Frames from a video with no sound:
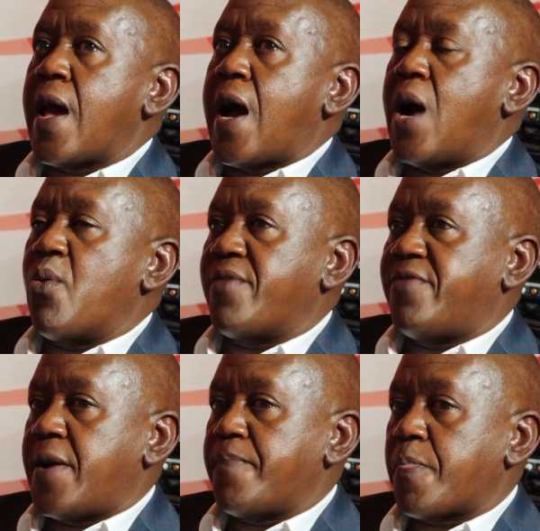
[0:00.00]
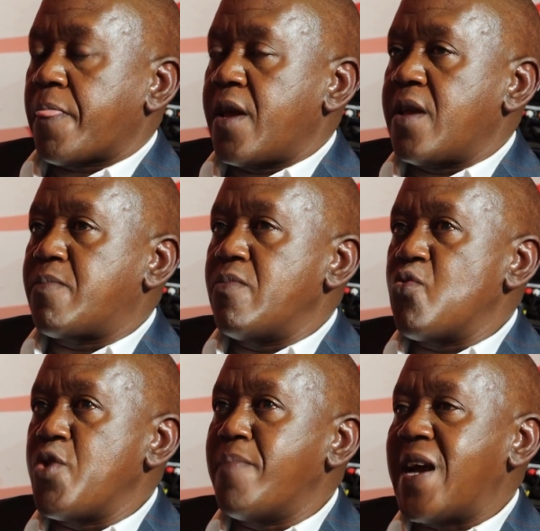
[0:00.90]
However,
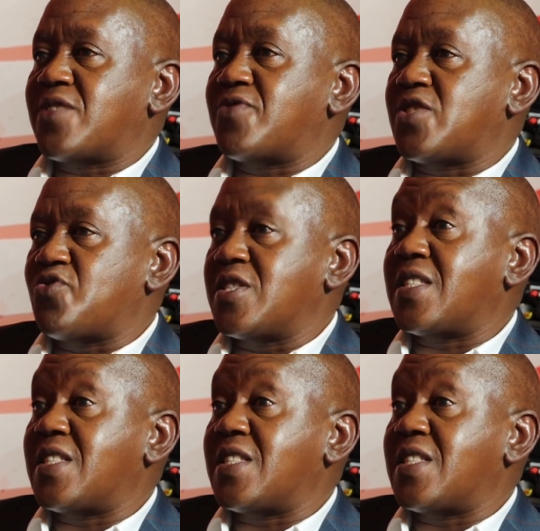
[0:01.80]
we might restrict